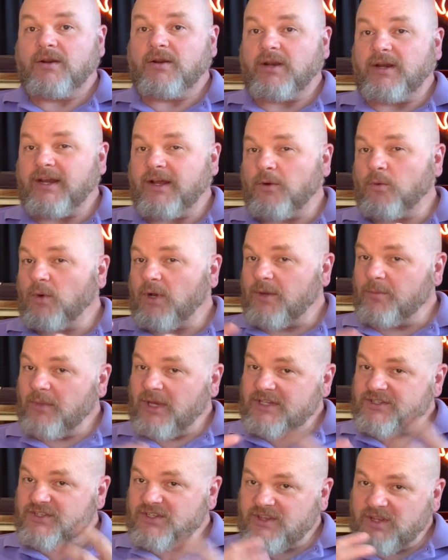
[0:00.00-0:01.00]
Now, I
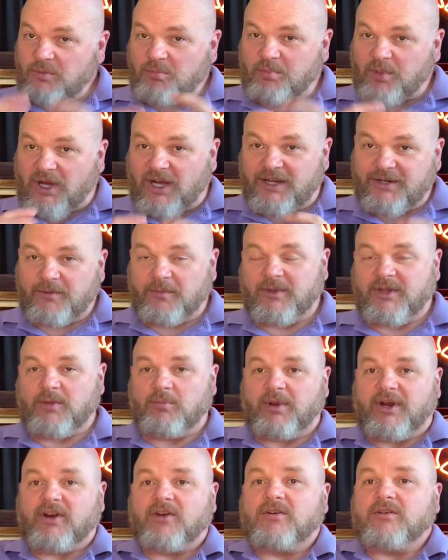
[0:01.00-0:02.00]
mentioned the bottom of the
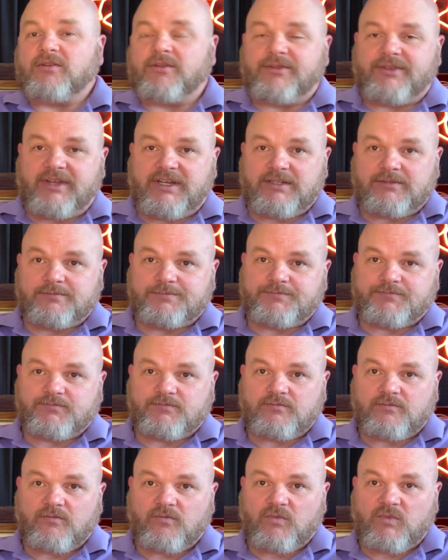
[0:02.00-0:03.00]
barrel thing.
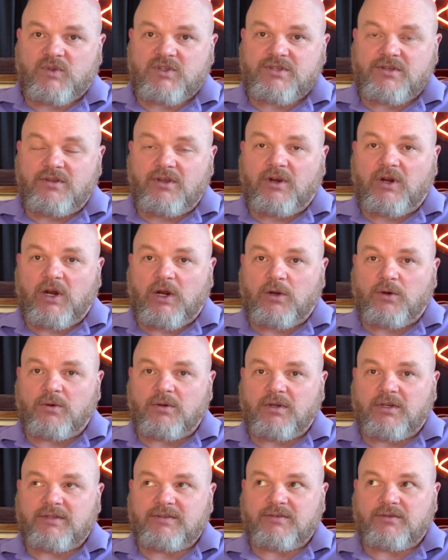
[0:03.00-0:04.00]
So there are
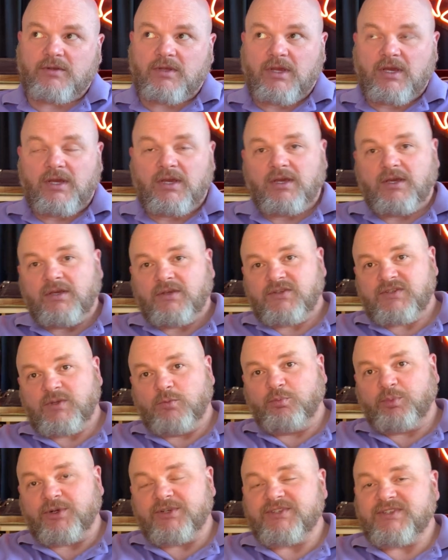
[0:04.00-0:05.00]

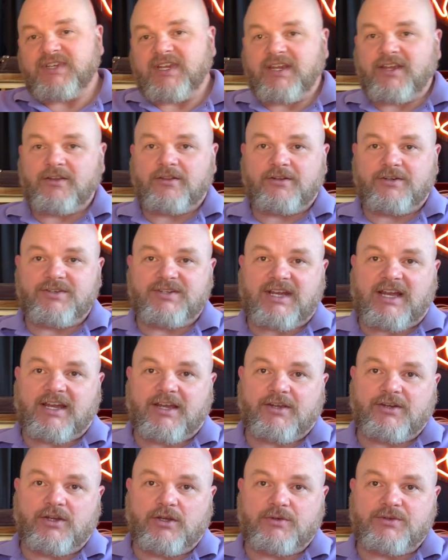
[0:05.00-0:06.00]
some particular
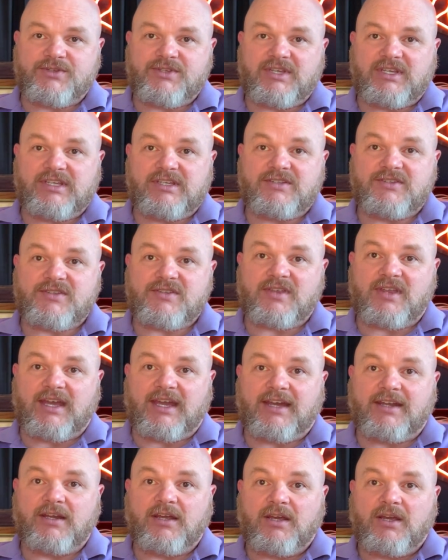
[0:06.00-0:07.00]
diagnoses
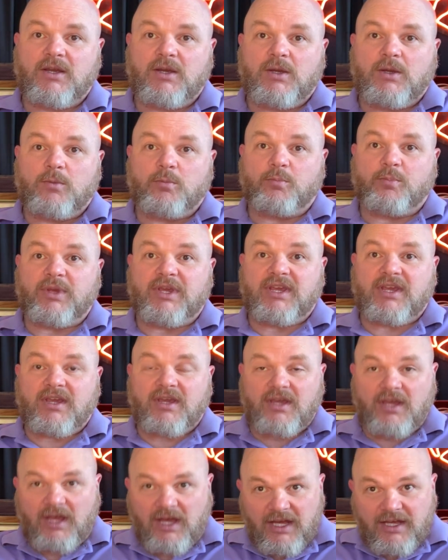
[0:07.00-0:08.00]
that,
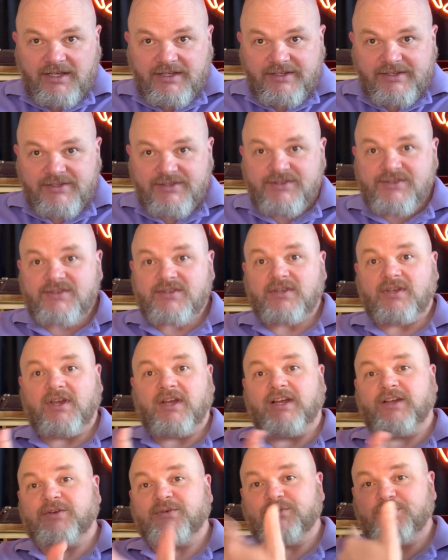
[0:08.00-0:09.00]
because
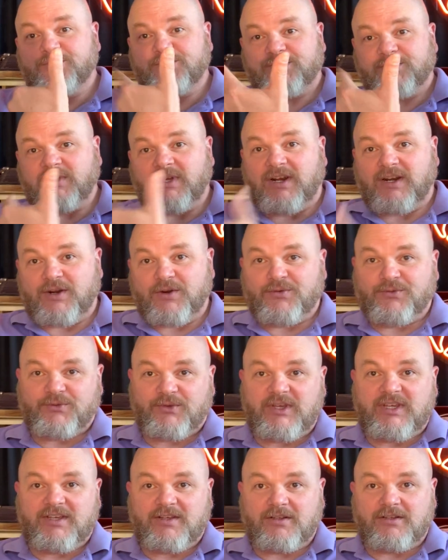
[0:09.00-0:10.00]
of our
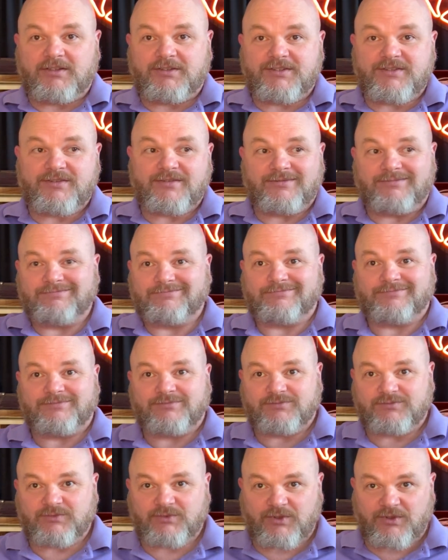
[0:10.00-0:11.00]
field
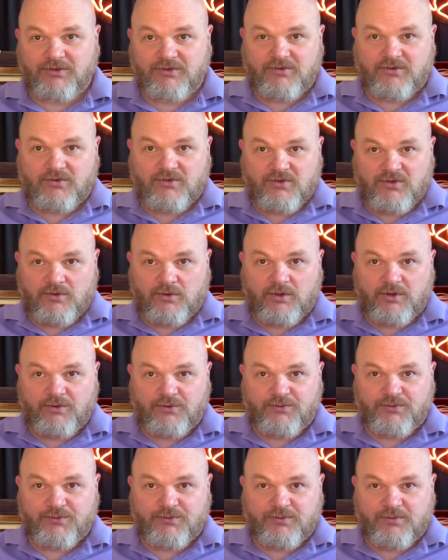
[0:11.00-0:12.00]
sort
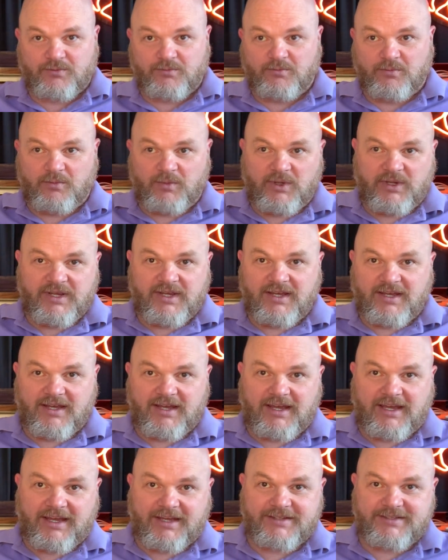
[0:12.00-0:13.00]
of
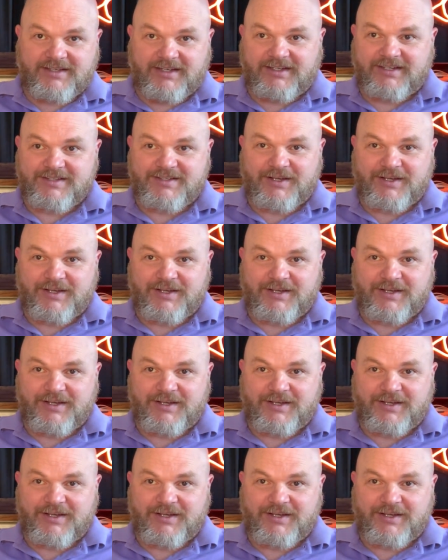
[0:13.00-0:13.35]
acting as